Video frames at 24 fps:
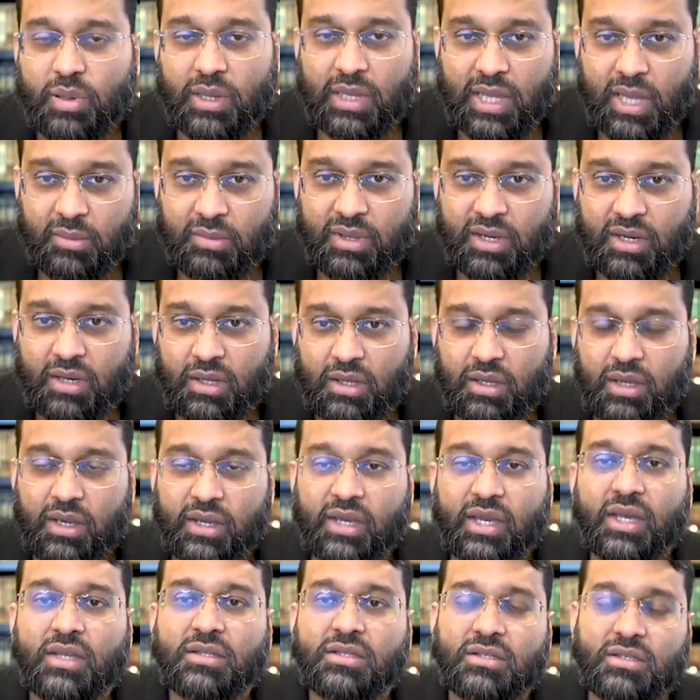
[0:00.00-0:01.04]
polemical
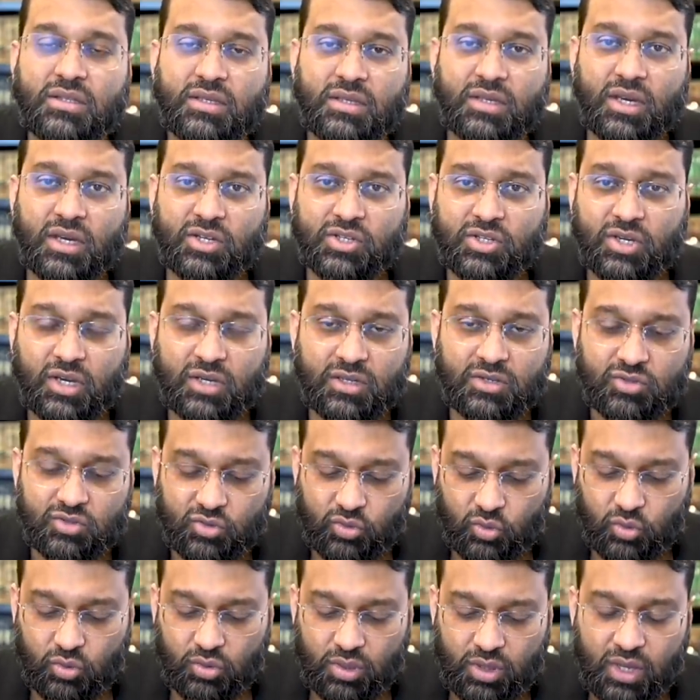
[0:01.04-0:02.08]
against the Ash'ari
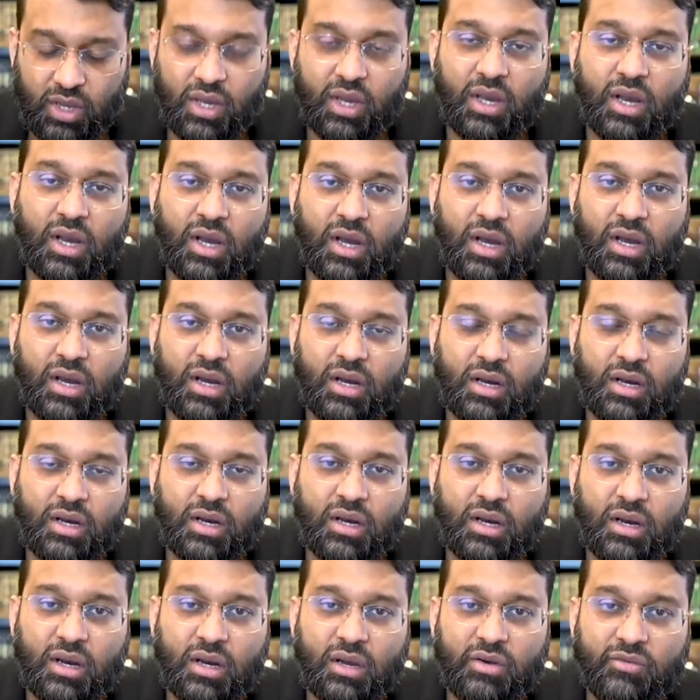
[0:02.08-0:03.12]
school. Uh, uh,
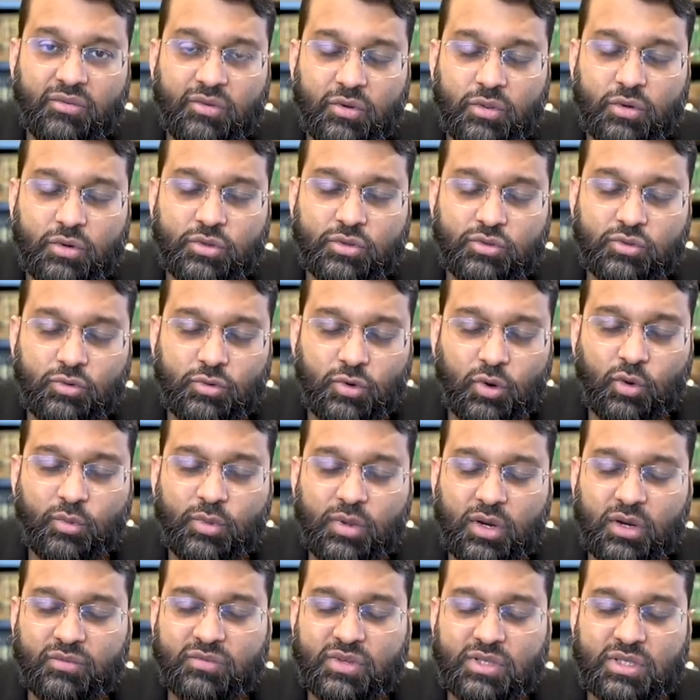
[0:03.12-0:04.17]
for those who know me,
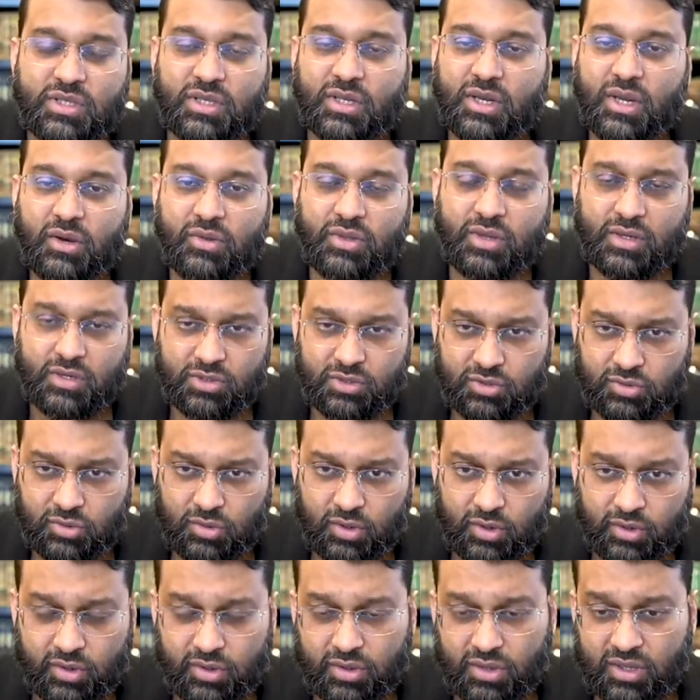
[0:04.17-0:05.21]
obviously now that is no
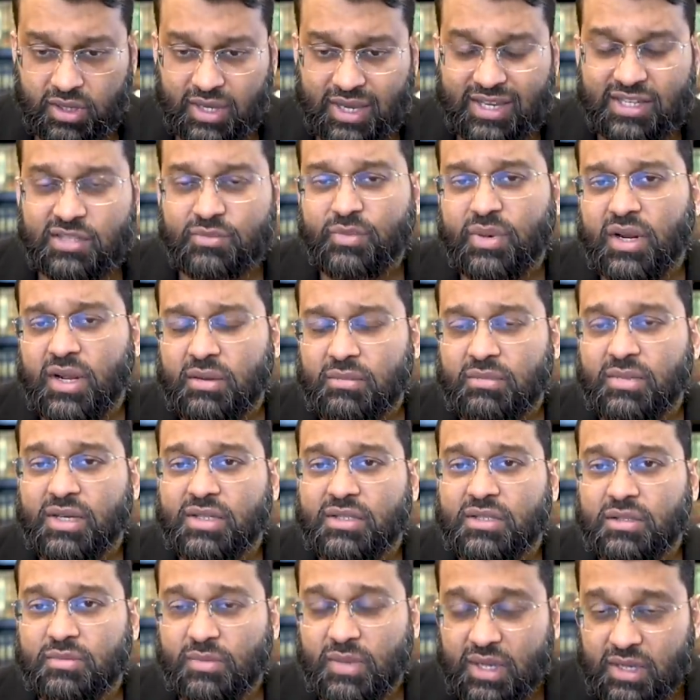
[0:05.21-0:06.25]
longer the case, but I
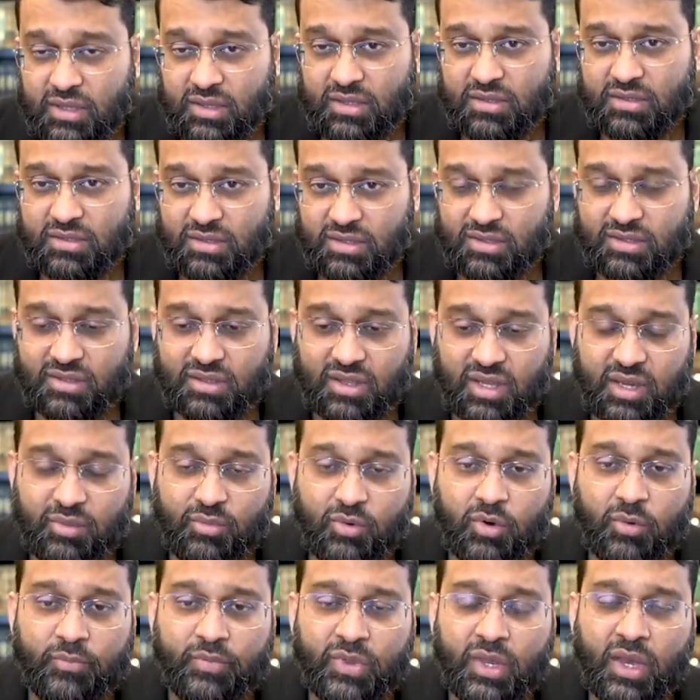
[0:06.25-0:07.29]
must make this
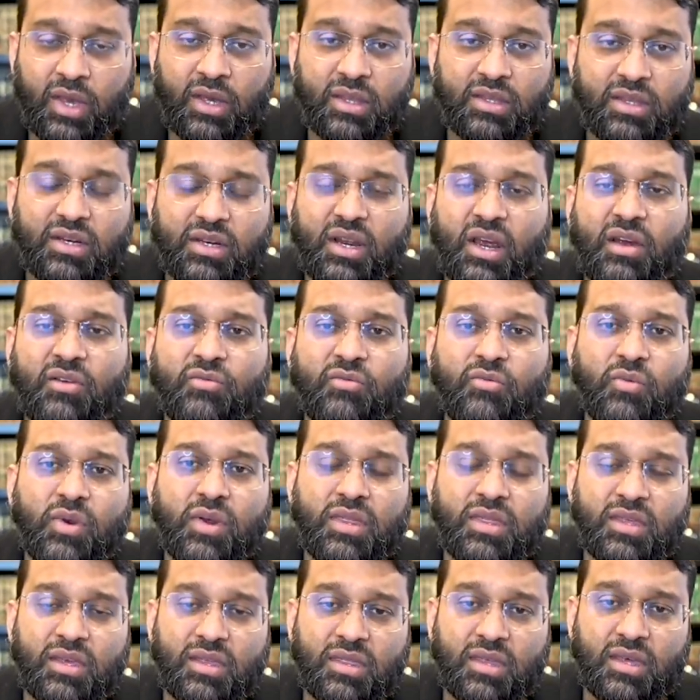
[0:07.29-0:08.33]
disclaimer that
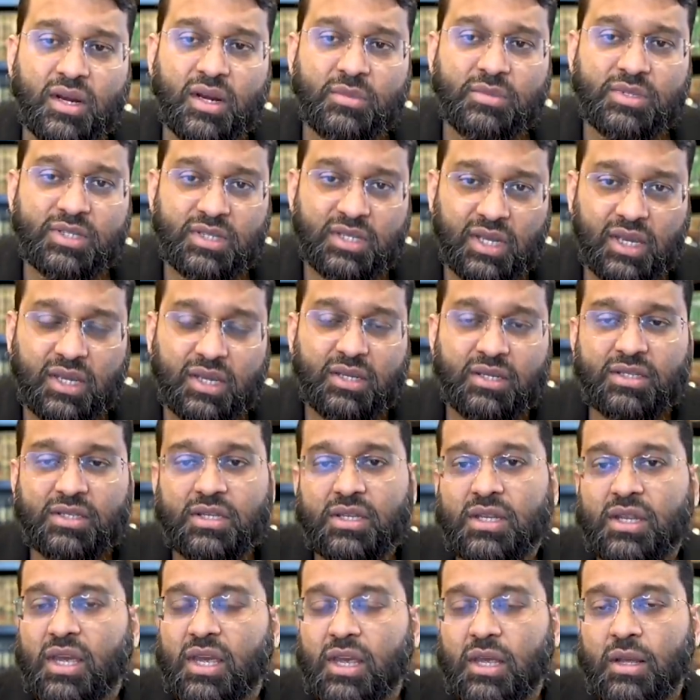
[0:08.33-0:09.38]
everything that I'm saying
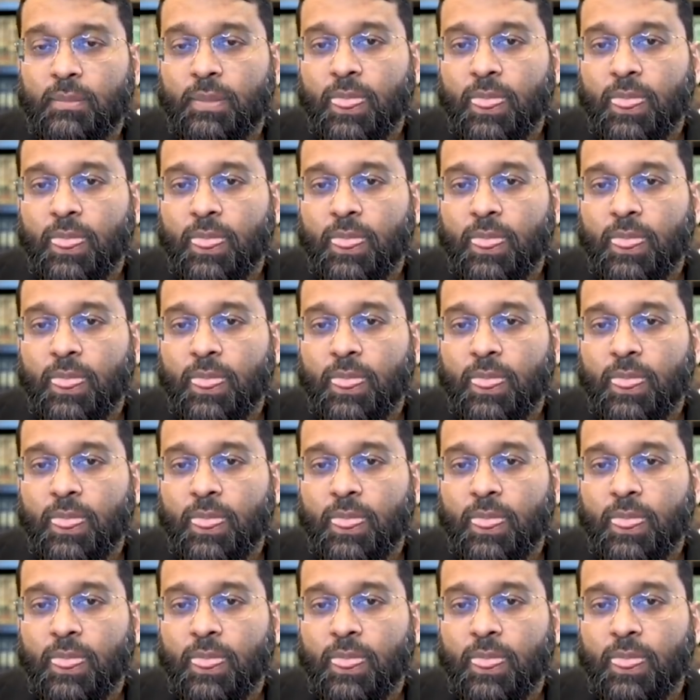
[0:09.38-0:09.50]
today,